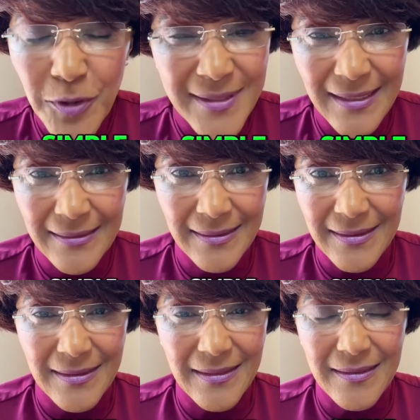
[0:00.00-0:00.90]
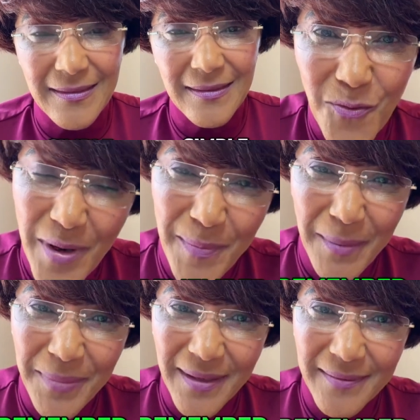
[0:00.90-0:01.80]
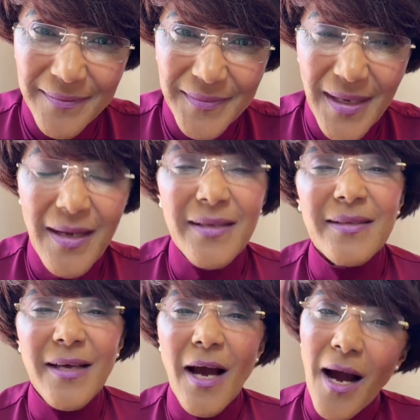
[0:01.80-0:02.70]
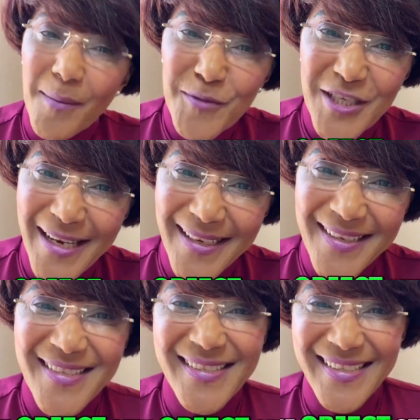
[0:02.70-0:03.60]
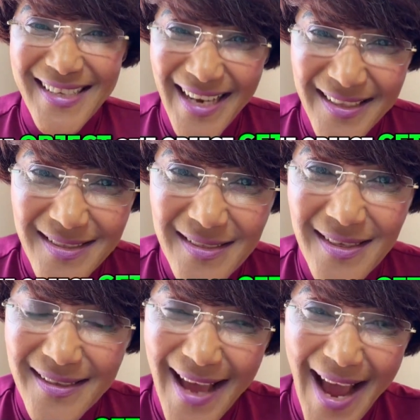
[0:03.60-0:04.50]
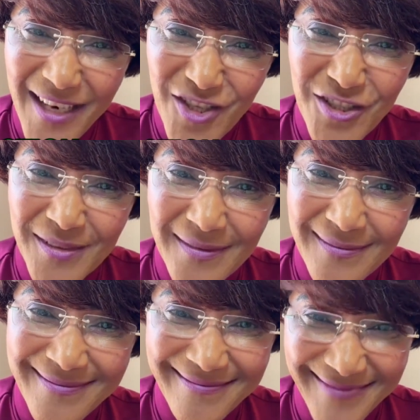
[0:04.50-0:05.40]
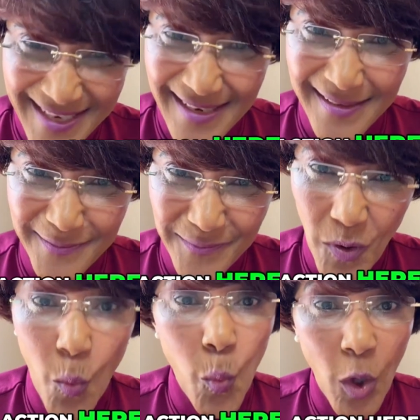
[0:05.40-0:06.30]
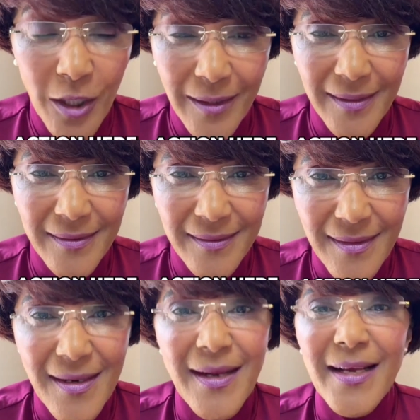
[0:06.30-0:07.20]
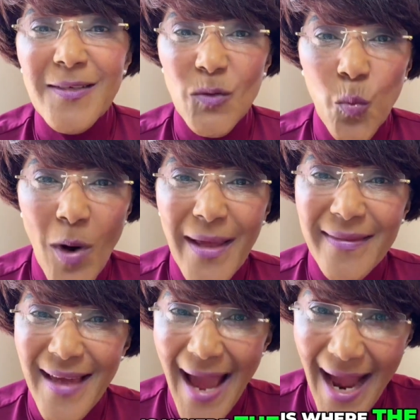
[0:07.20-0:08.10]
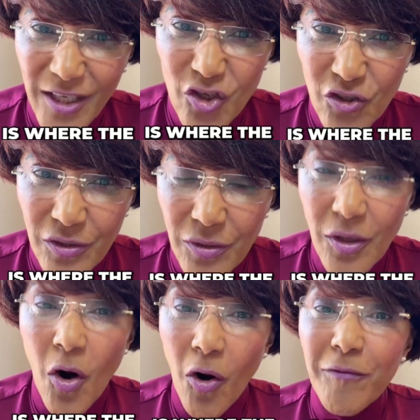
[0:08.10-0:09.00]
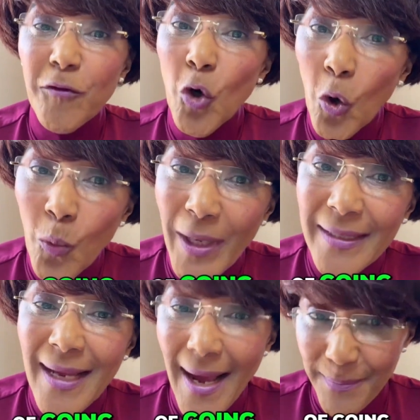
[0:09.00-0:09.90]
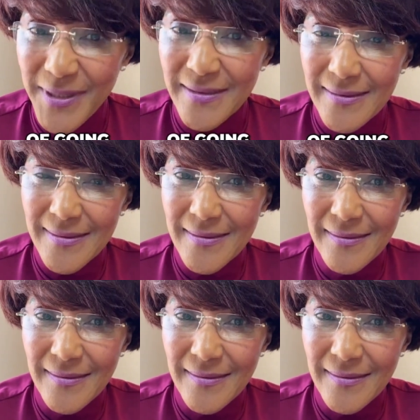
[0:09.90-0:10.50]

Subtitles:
sentences. Remember, the object gets the action here. Work is where the action of going happens.